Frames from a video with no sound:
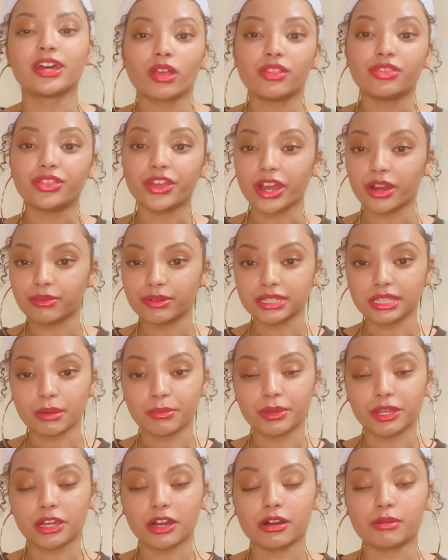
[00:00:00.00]
There was a
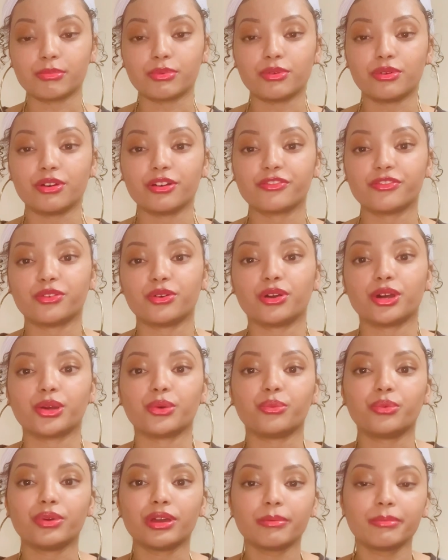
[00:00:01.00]
bingo board for
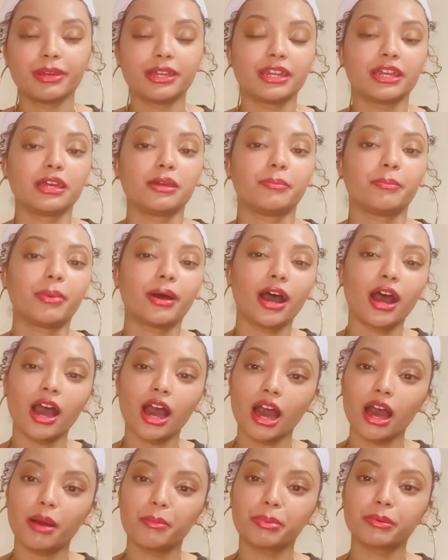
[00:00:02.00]
women in
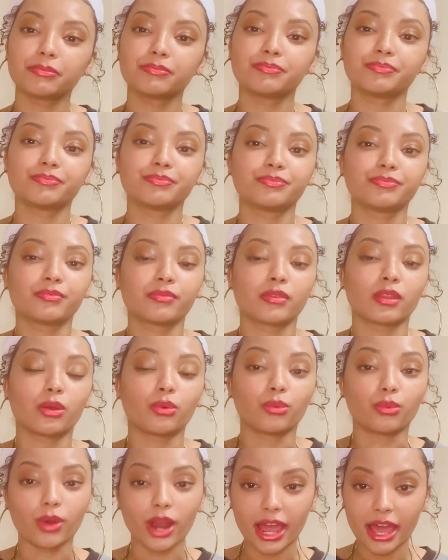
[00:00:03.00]
pop,
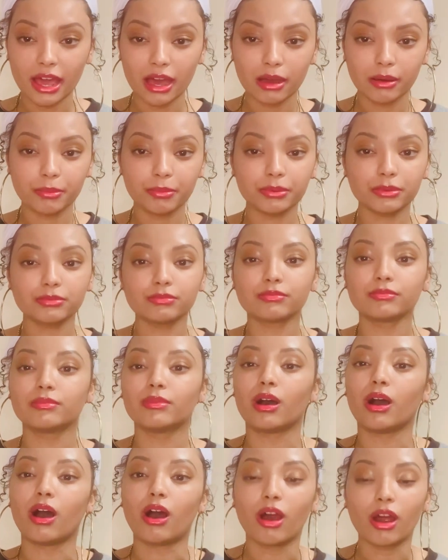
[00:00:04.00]
rap,
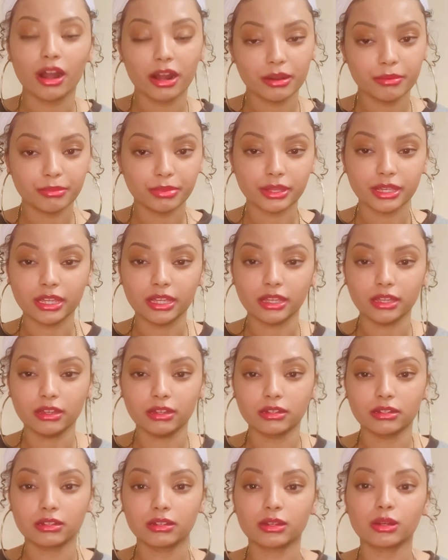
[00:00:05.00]
R&B,
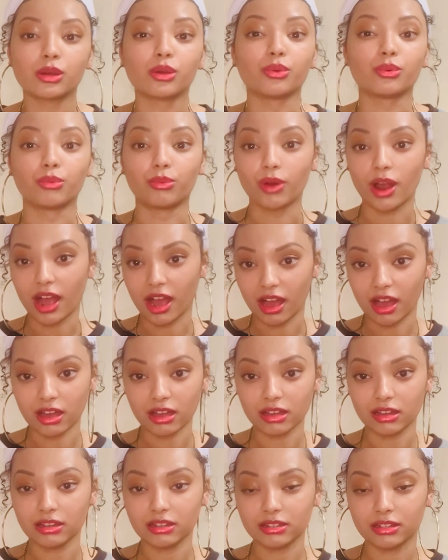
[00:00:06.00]
rock,